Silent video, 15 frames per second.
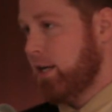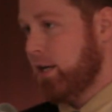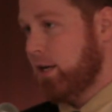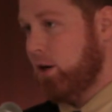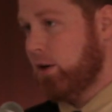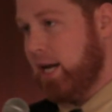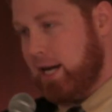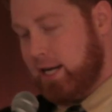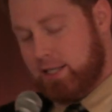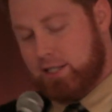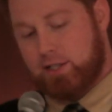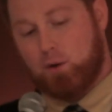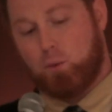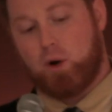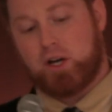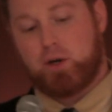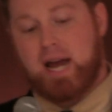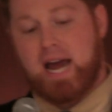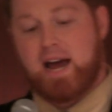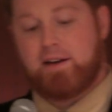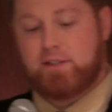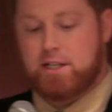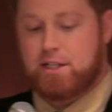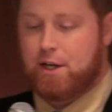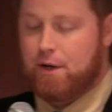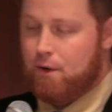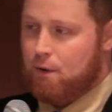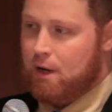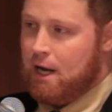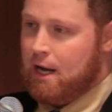Okay, so what you have to
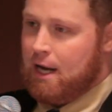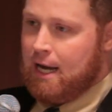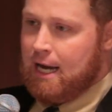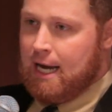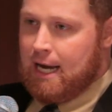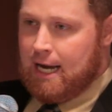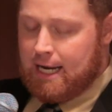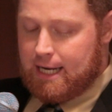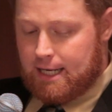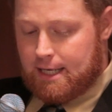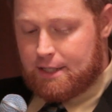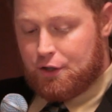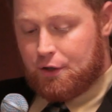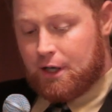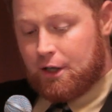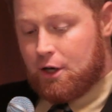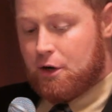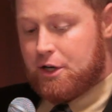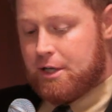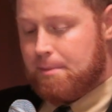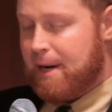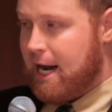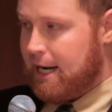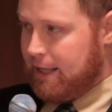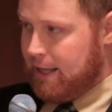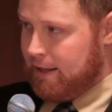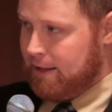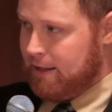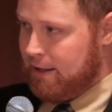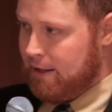do is you can go to your bank,
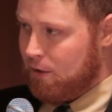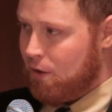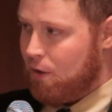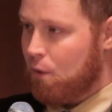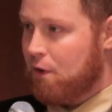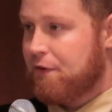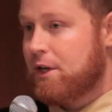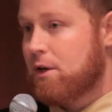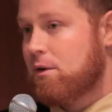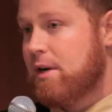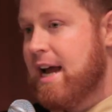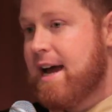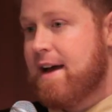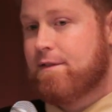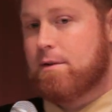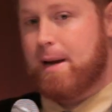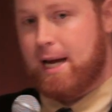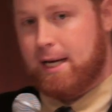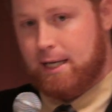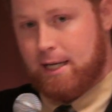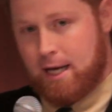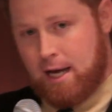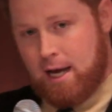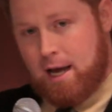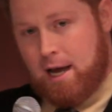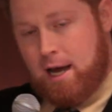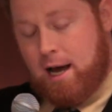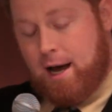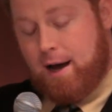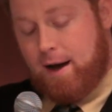or if you don't have a bank,
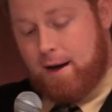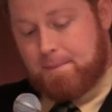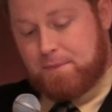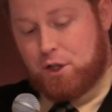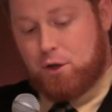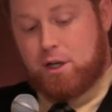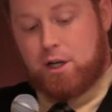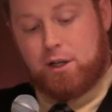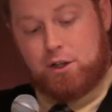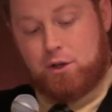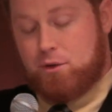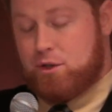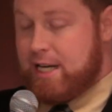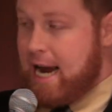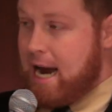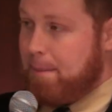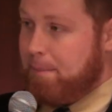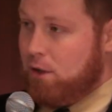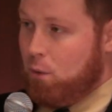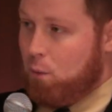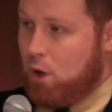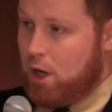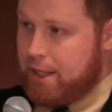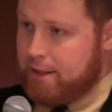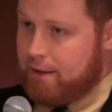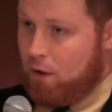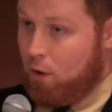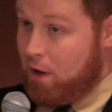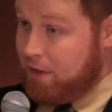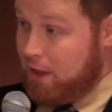you can use Capital One
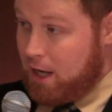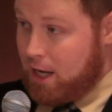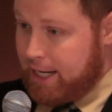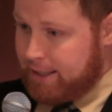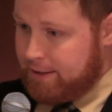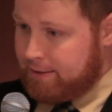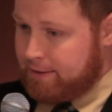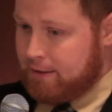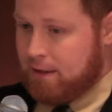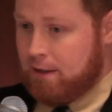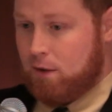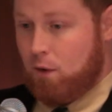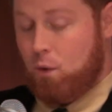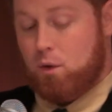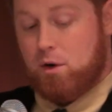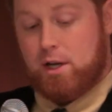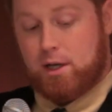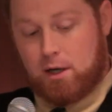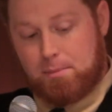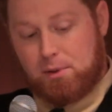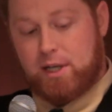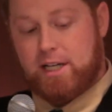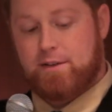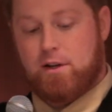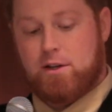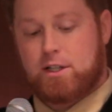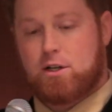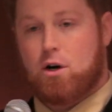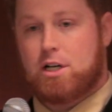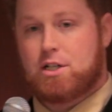online, or there are plenty of
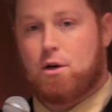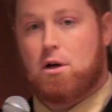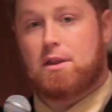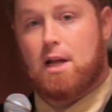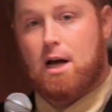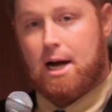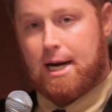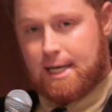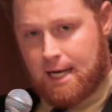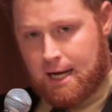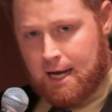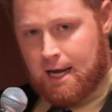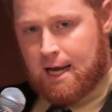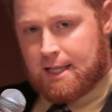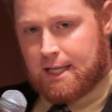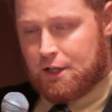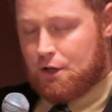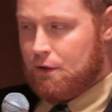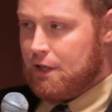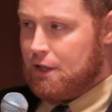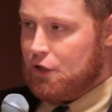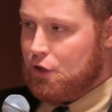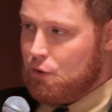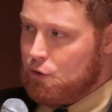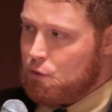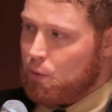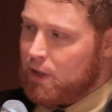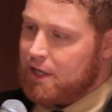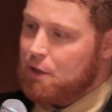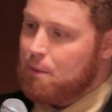other cards online that you can use
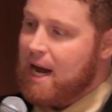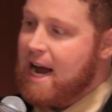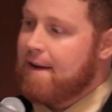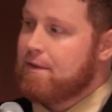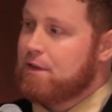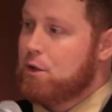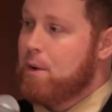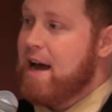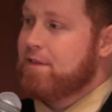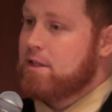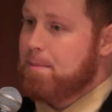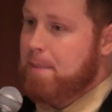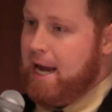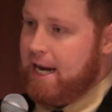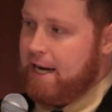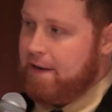where you have to pay